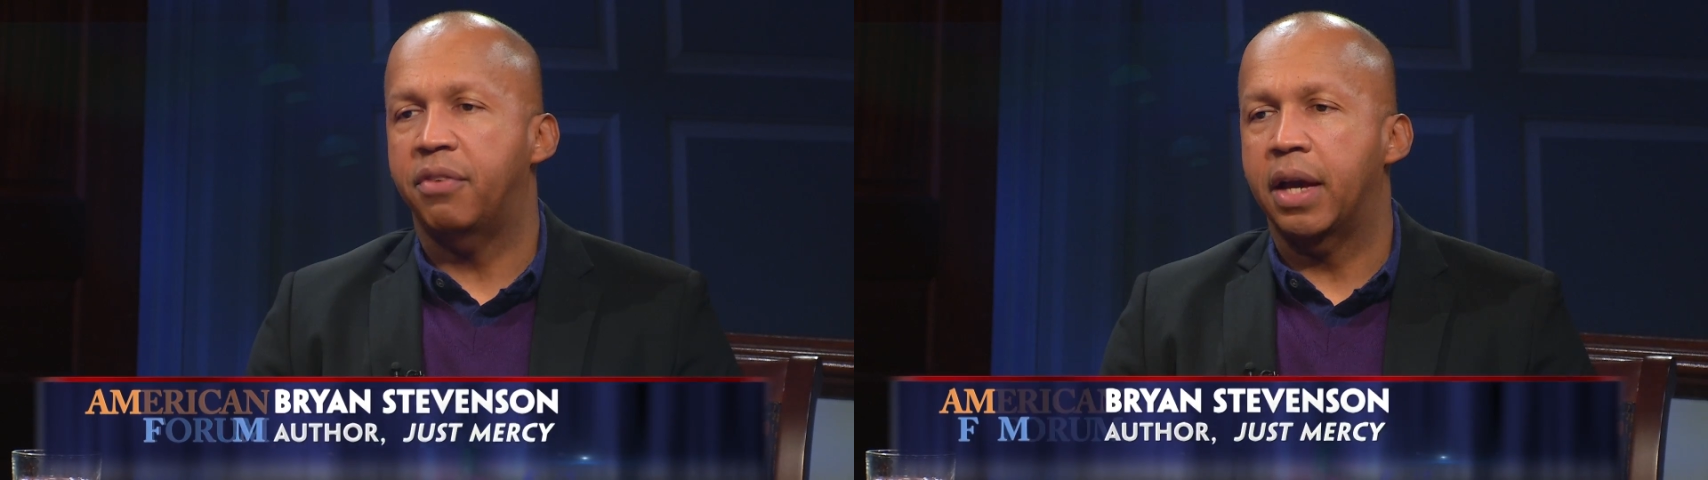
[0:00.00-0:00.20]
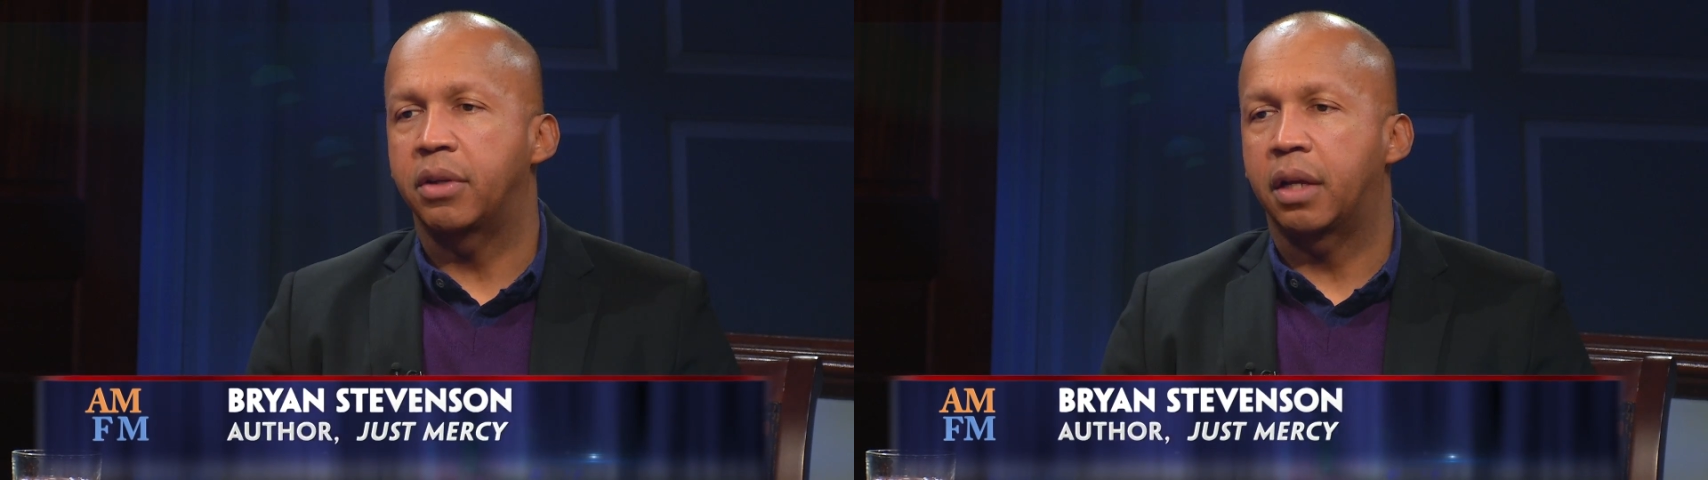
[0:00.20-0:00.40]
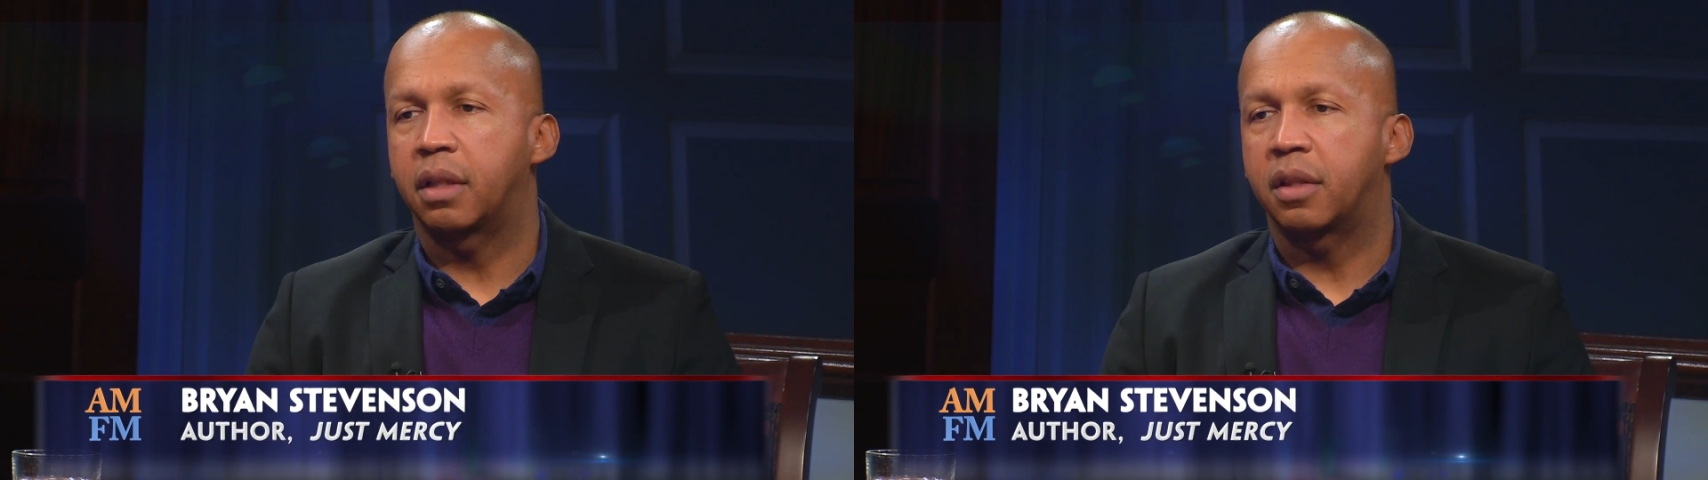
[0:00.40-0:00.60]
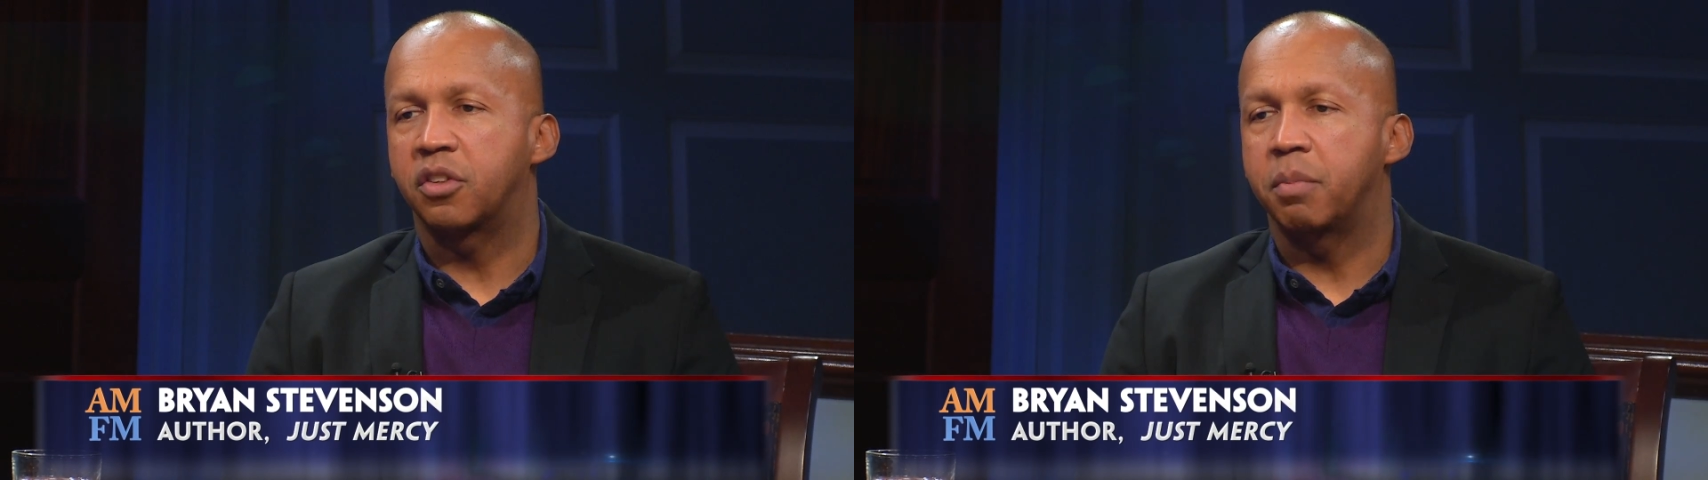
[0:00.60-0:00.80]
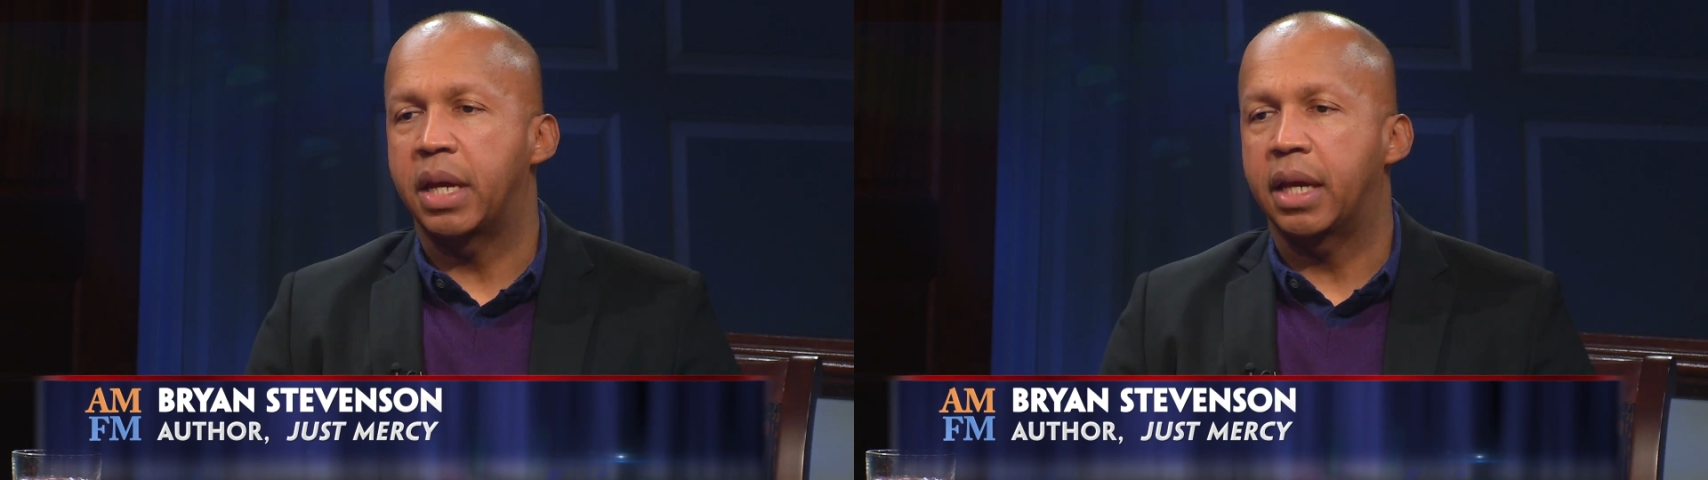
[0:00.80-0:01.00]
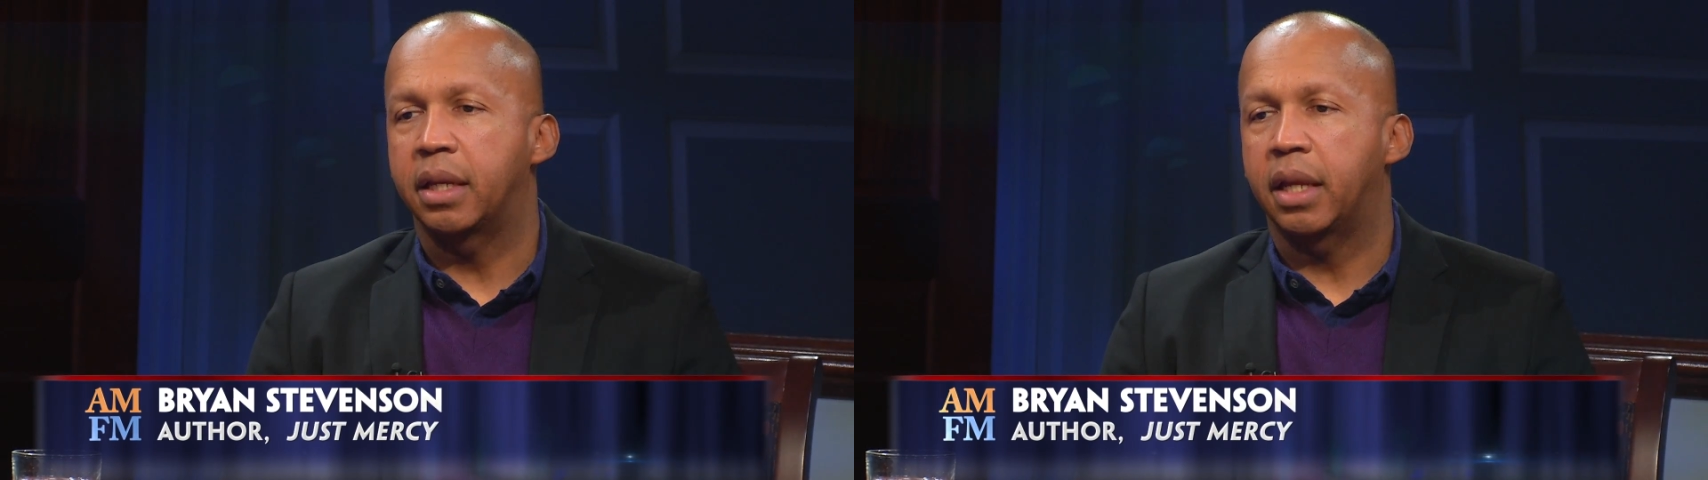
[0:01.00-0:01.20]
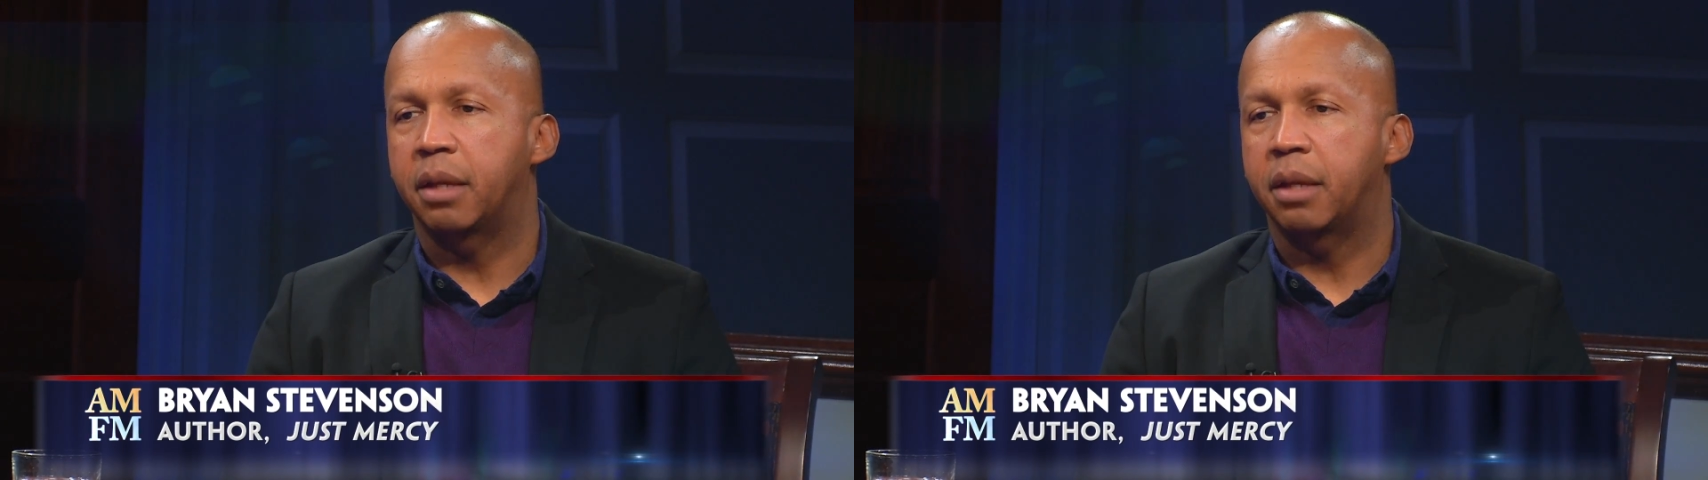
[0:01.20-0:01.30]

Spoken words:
found out that this man